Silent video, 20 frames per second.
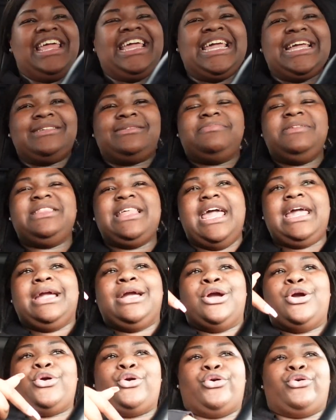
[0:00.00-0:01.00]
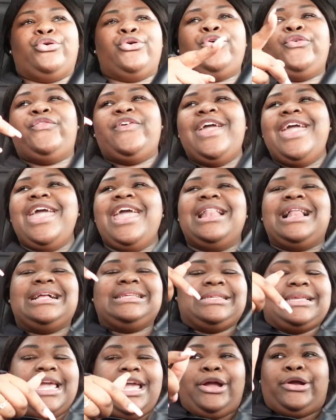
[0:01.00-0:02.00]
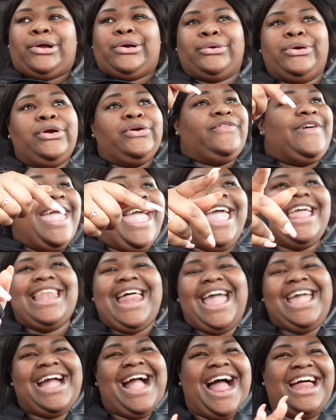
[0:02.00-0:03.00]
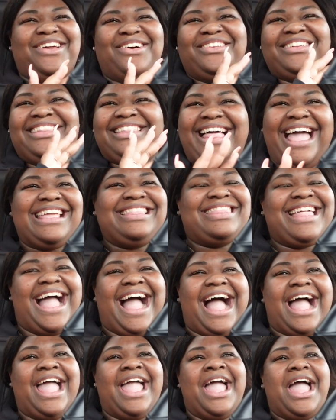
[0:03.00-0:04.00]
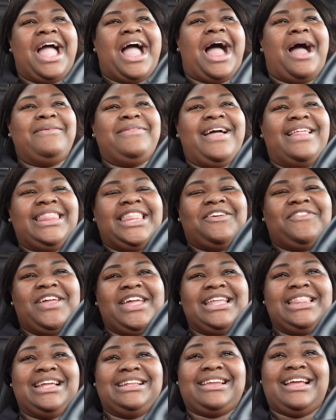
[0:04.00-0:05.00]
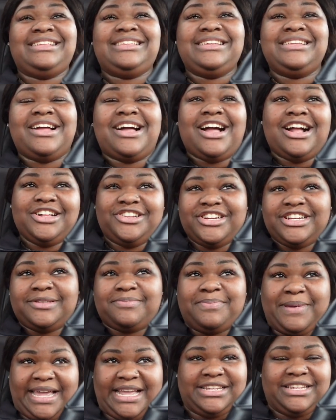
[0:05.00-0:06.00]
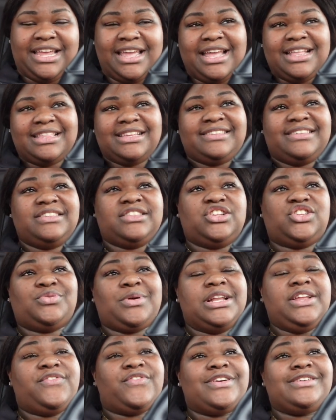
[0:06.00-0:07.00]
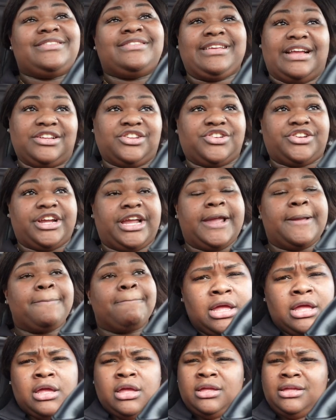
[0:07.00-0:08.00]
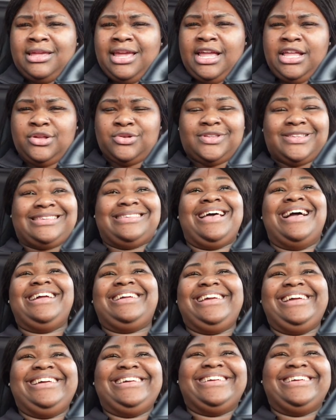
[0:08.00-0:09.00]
it gives me like, groovy, let's get groovy. Like, I don't like that. I'm not living in the 1900s, bitch. This is the 21st century. Can you suck it?